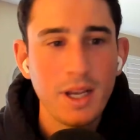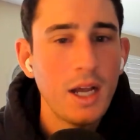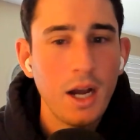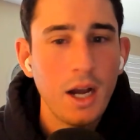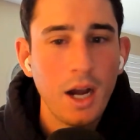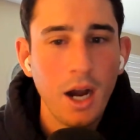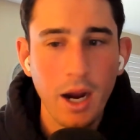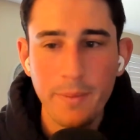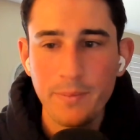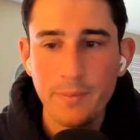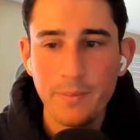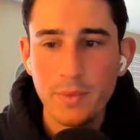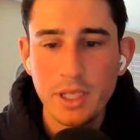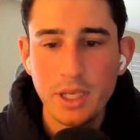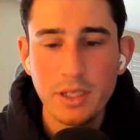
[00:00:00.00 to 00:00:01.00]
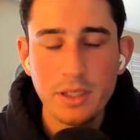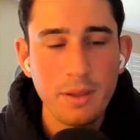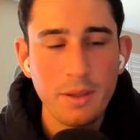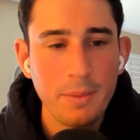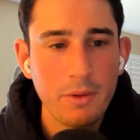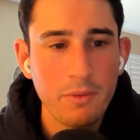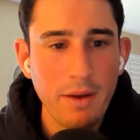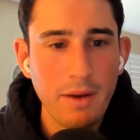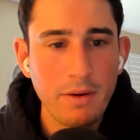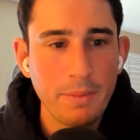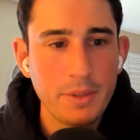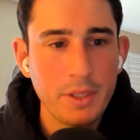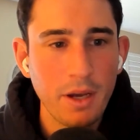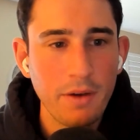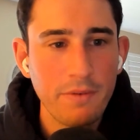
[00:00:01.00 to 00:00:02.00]
All right, let's get into some of the
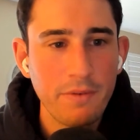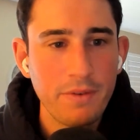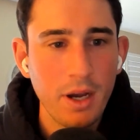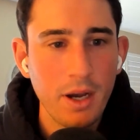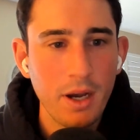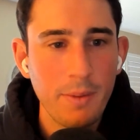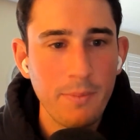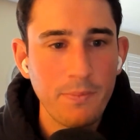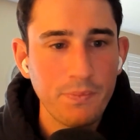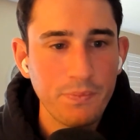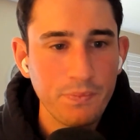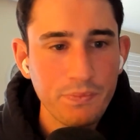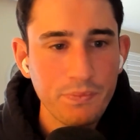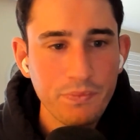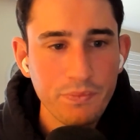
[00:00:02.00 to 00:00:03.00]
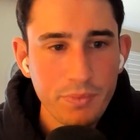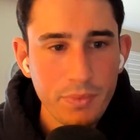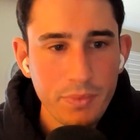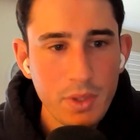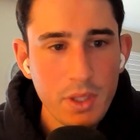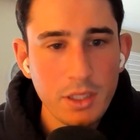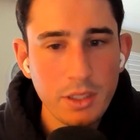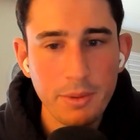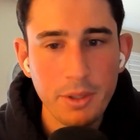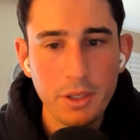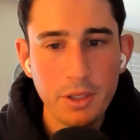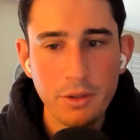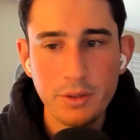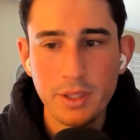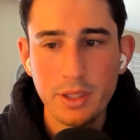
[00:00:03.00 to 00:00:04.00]
roundup stuff. Um, some of the
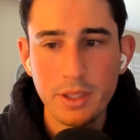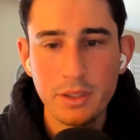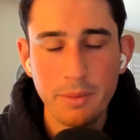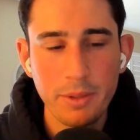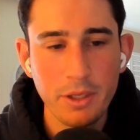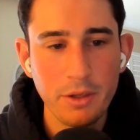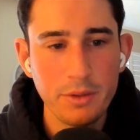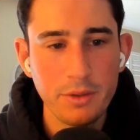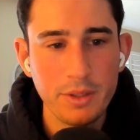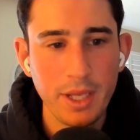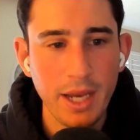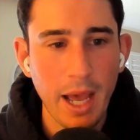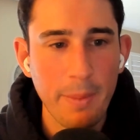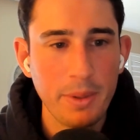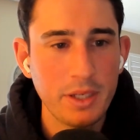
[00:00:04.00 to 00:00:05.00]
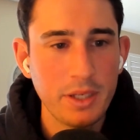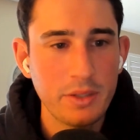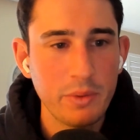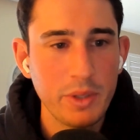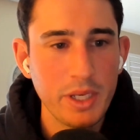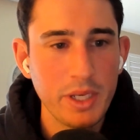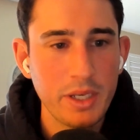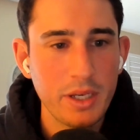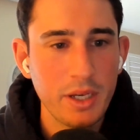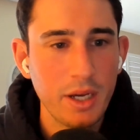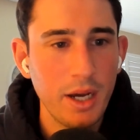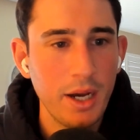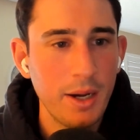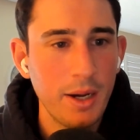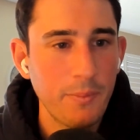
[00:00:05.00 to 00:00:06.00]
news, some of the news that happened this week.
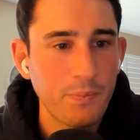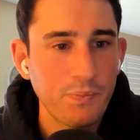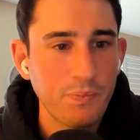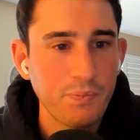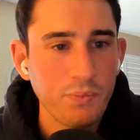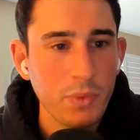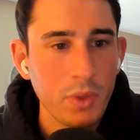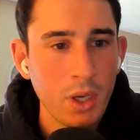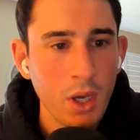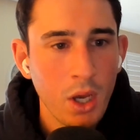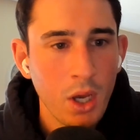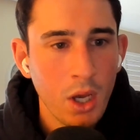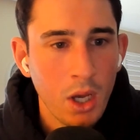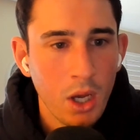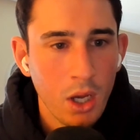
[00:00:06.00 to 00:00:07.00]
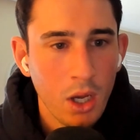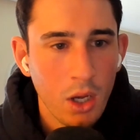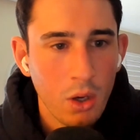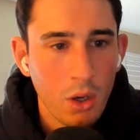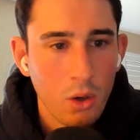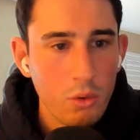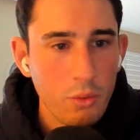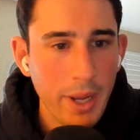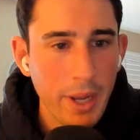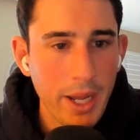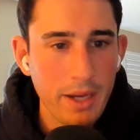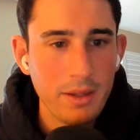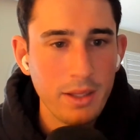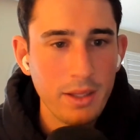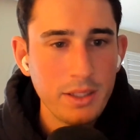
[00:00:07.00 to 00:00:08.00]
Um, Oh
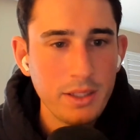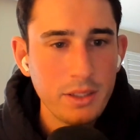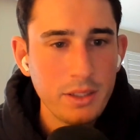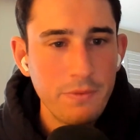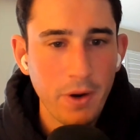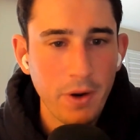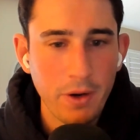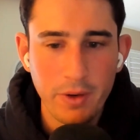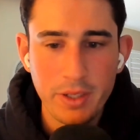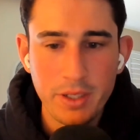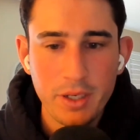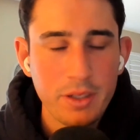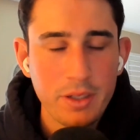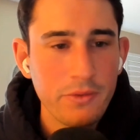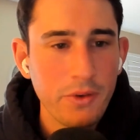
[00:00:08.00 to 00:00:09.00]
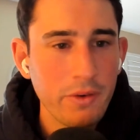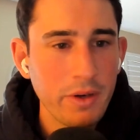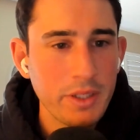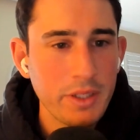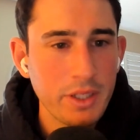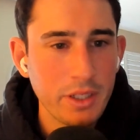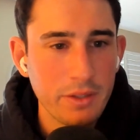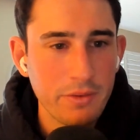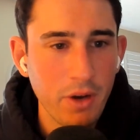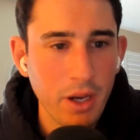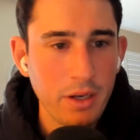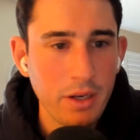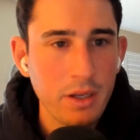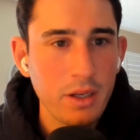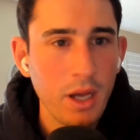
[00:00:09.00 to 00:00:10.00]
man, let's do fundraising because fundraising is
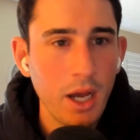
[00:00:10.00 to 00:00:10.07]
fun.